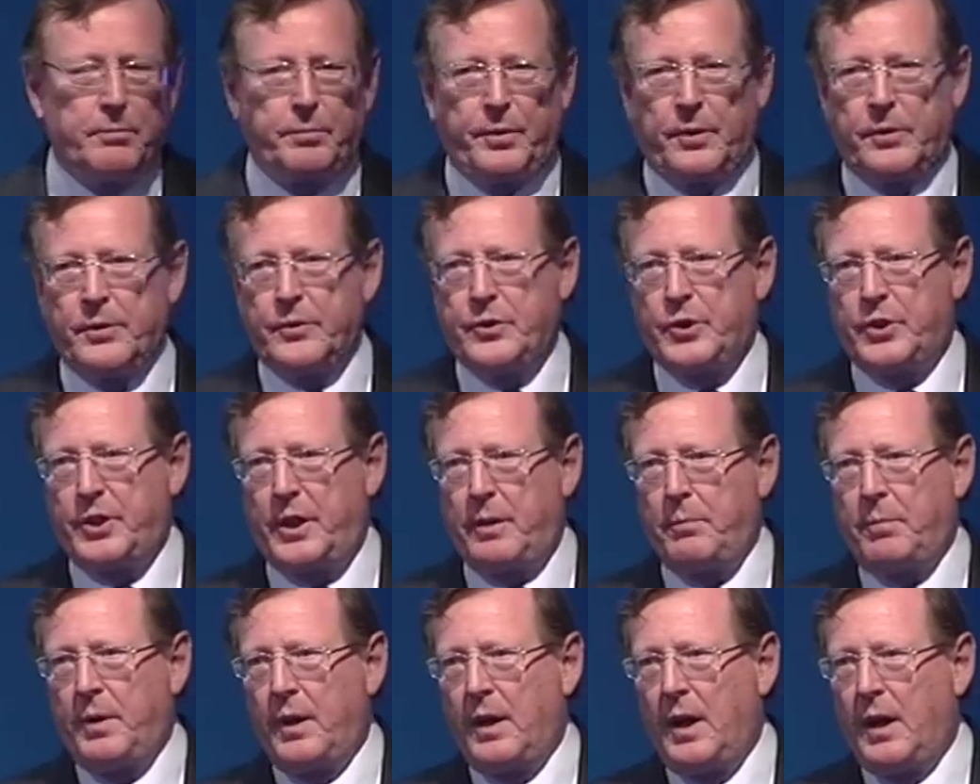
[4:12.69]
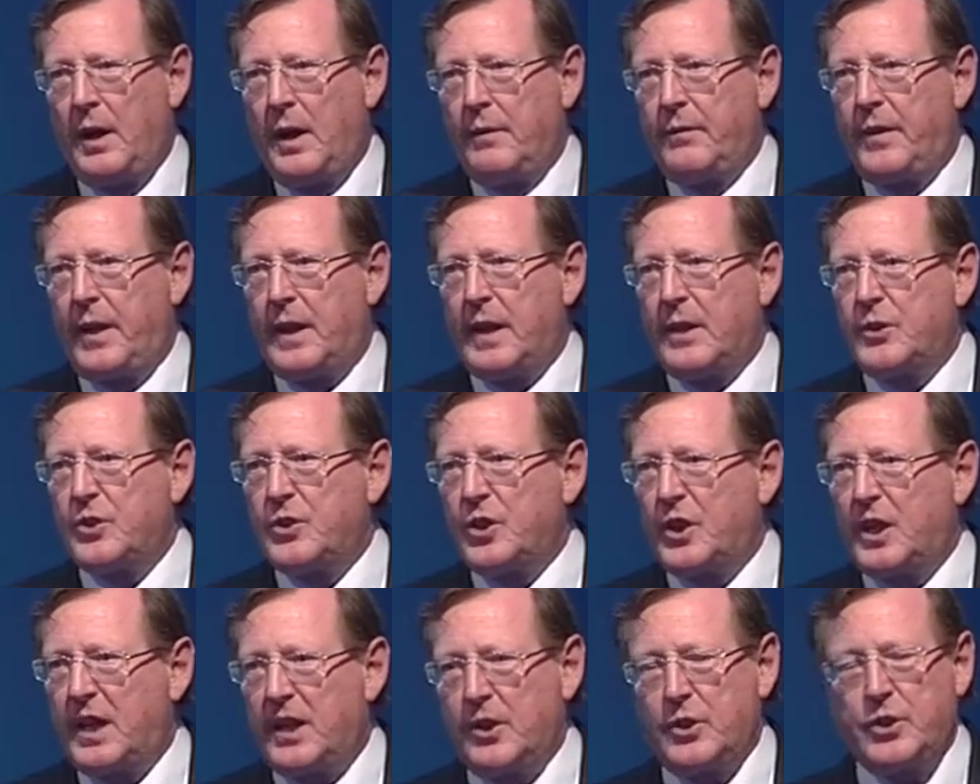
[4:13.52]
in broad shape the
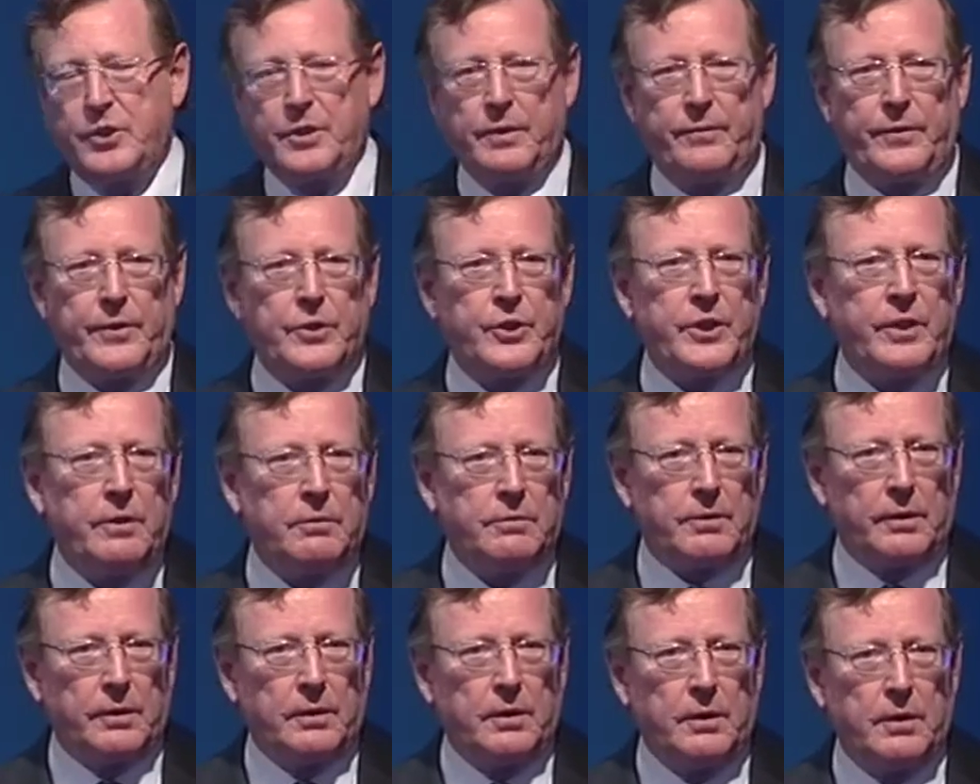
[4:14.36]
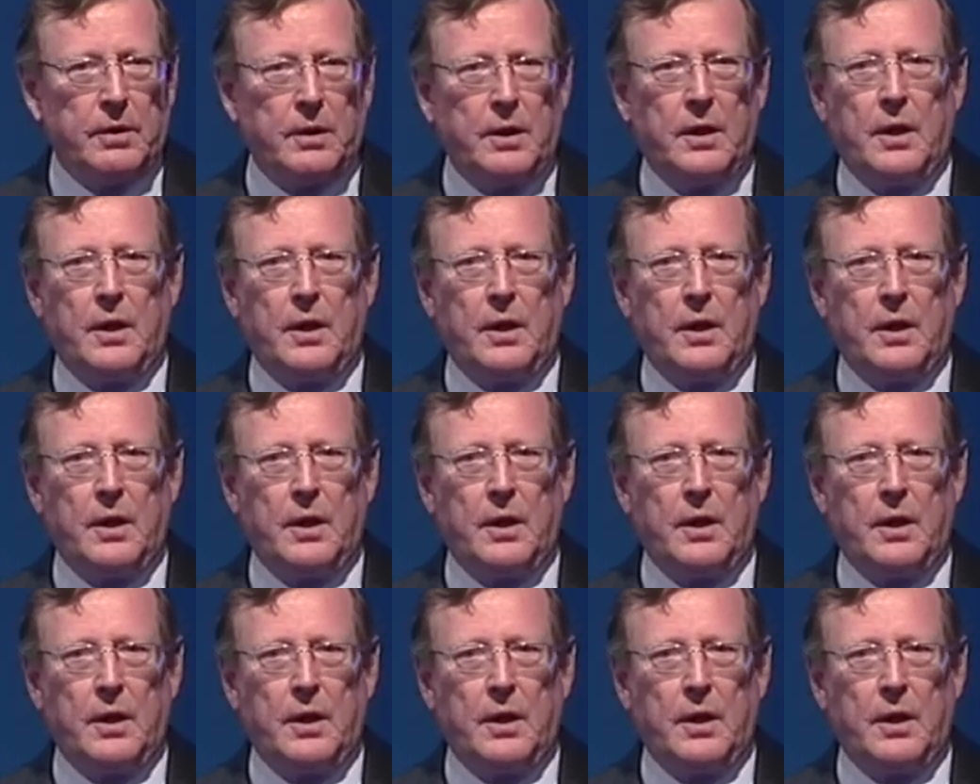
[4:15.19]
education of their children.